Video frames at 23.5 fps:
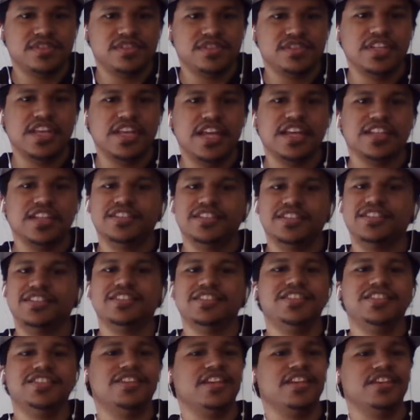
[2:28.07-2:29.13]
Yeah, this is
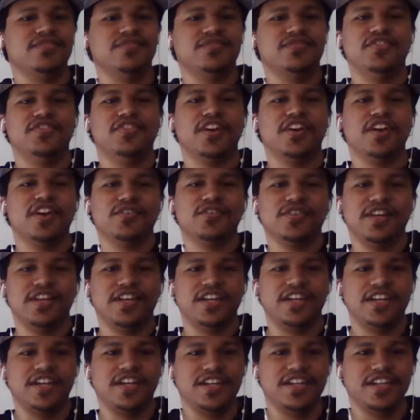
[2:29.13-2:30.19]
looking
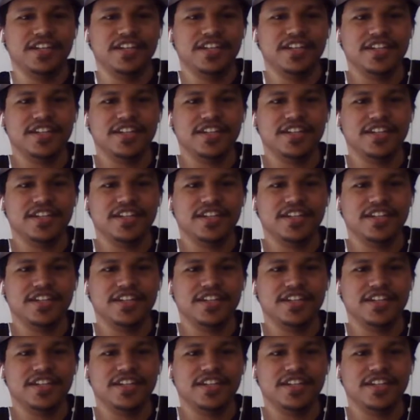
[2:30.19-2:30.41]
very